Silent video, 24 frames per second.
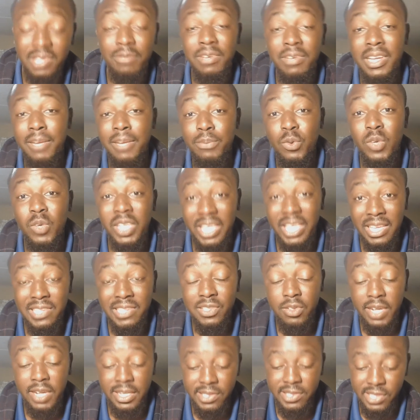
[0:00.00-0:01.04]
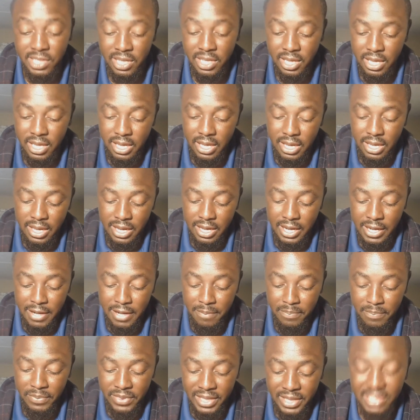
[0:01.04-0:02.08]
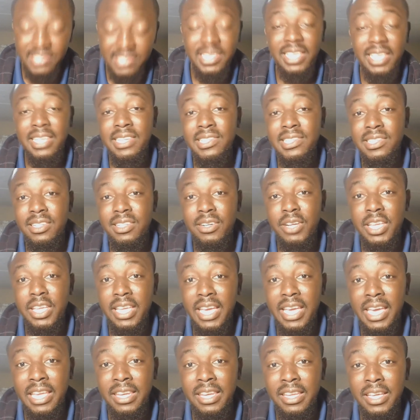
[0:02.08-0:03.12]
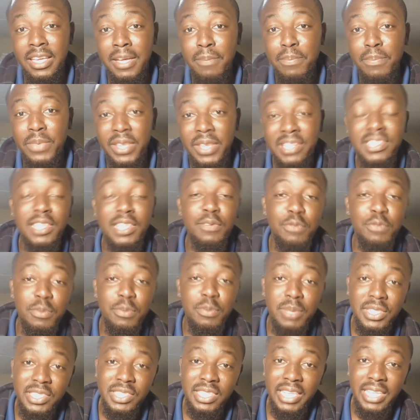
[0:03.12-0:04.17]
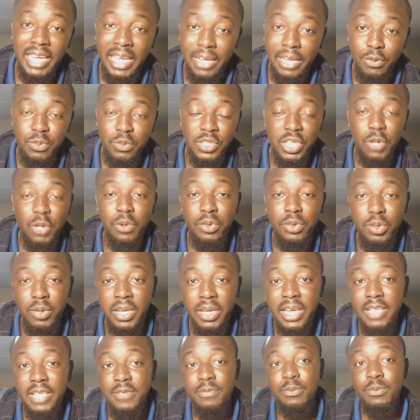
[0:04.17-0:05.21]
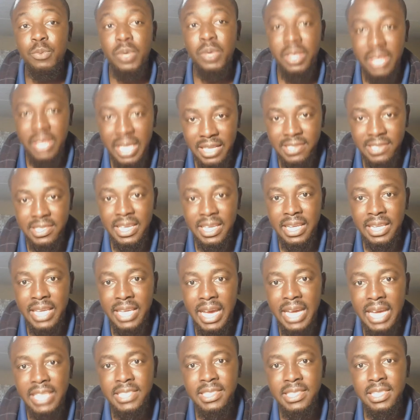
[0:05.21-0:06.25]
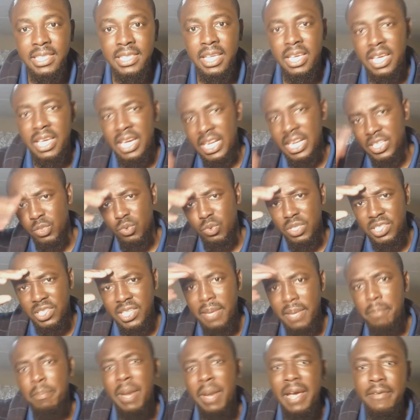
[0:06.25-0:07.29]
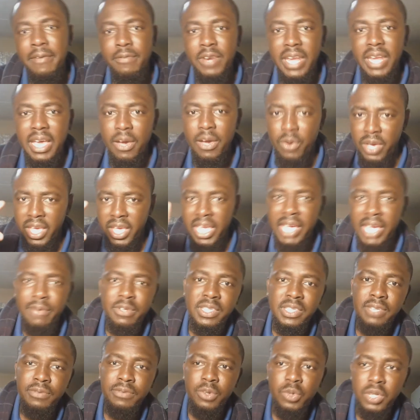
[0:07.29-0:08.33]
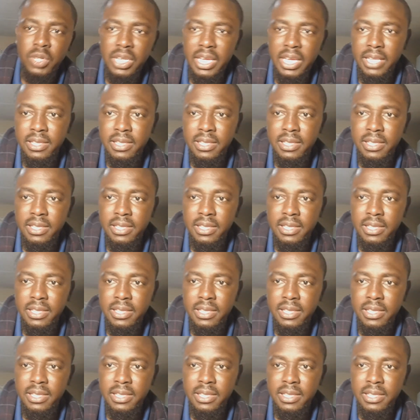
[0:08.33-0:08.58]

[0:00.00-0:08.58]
developed on King's Ranch. That's the history and that's the information that I had to share with you guys. With that said, guys, I just want to say bye for now. Have yourself a good